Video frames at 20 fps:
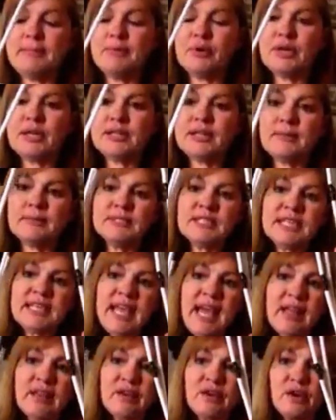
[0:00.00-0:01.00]
by putting them
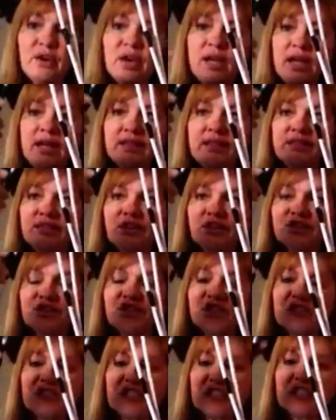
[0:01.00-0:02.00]
together that there's just